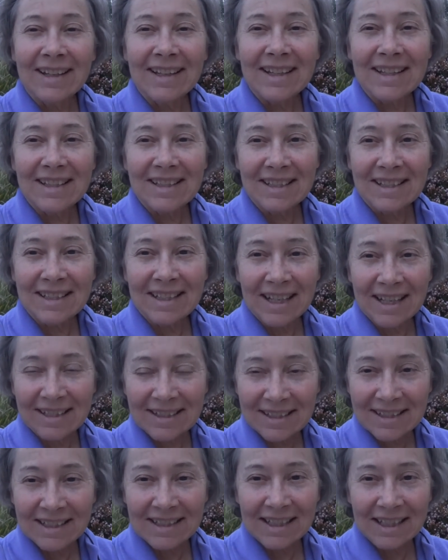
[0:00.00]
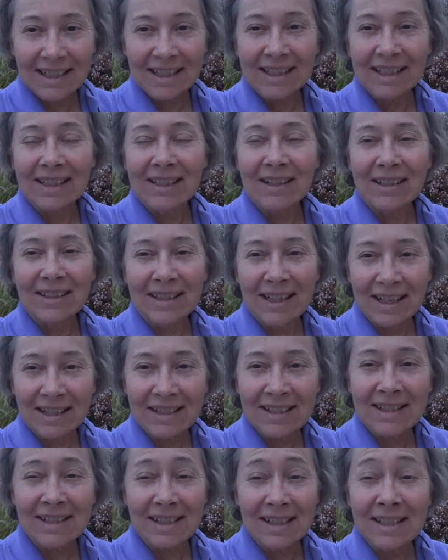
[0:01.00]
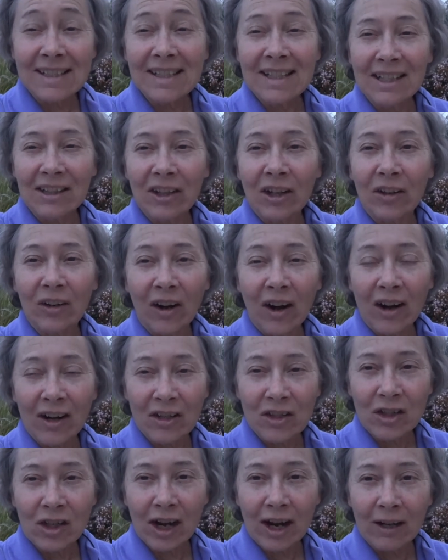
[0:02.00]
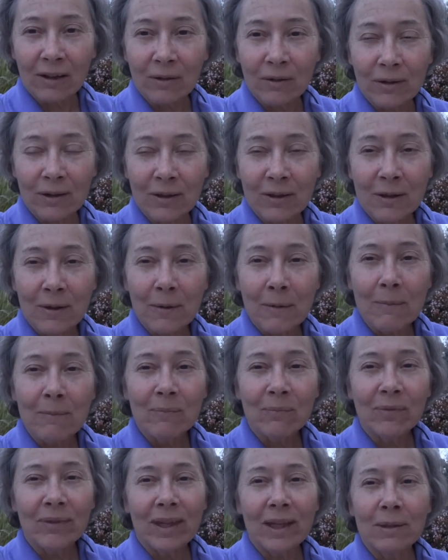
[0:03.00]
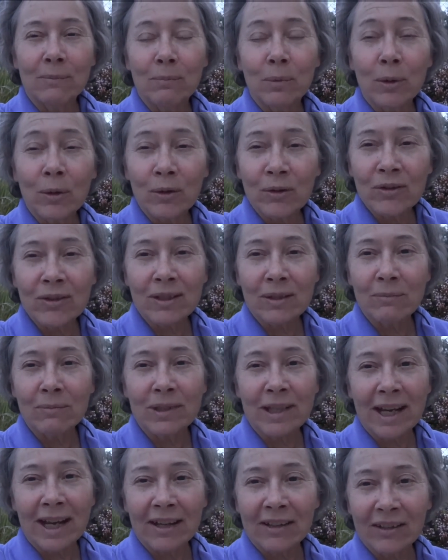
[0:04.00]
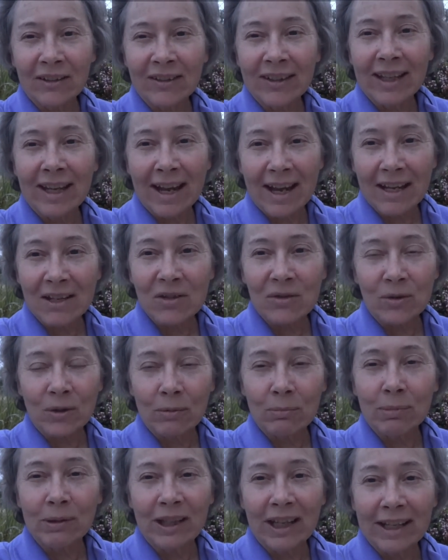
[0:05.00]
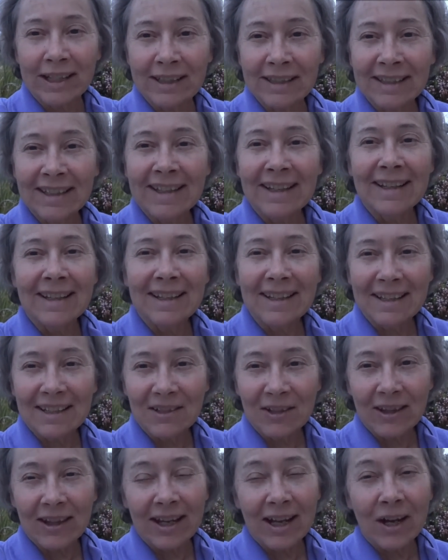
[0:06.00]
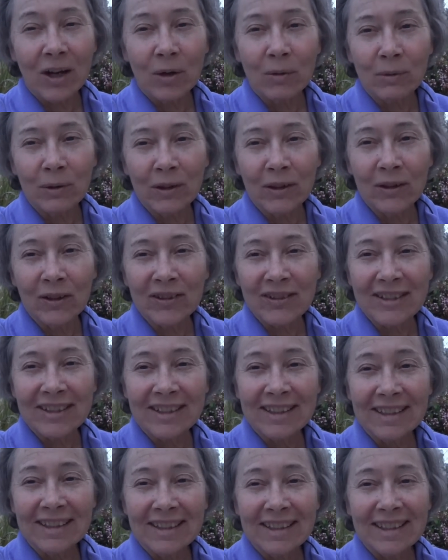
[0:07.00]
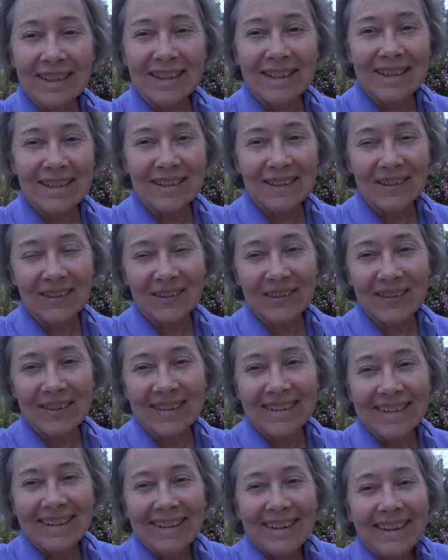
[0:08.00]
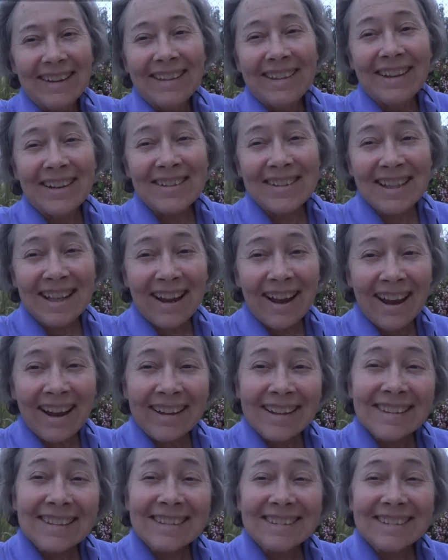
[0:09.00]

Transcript: is density, denseness in their heart chakra that pulls them down on the astral plane into the hell worlds. So there's that